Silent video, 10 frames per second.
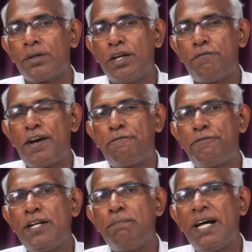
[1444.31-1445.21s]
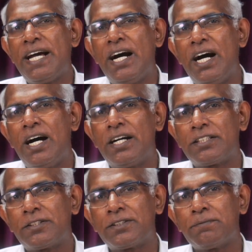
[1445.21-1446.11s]
If I fill my heart
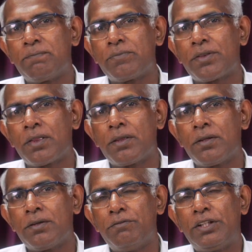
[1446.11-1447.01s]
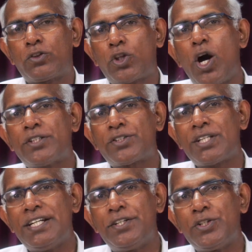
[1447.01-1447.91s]
with thoughts
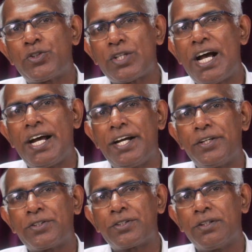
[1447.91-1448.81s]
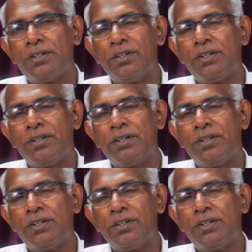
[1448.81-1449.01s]
and desires